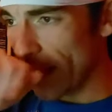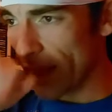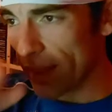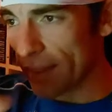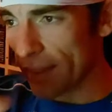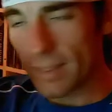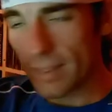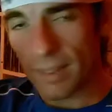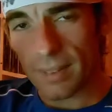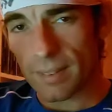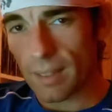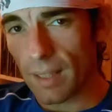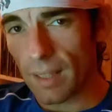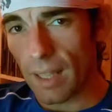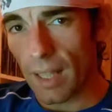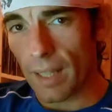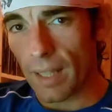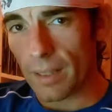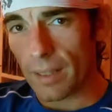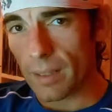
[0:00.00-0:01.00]
didn't
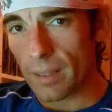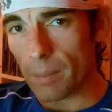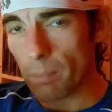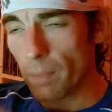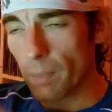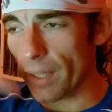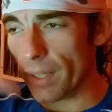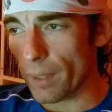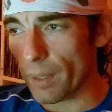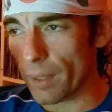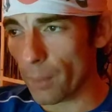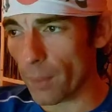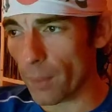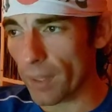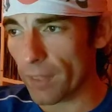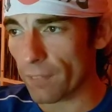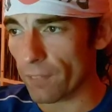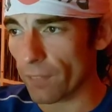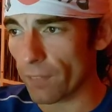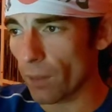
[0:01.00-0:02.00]
like my running
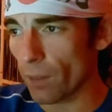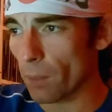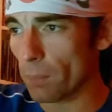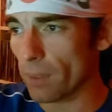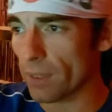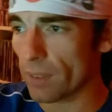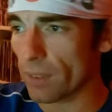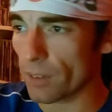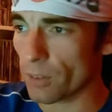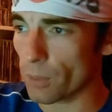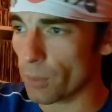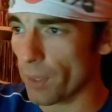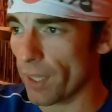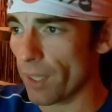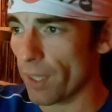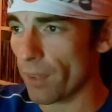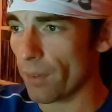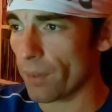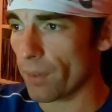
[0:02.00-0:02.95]
form in this race.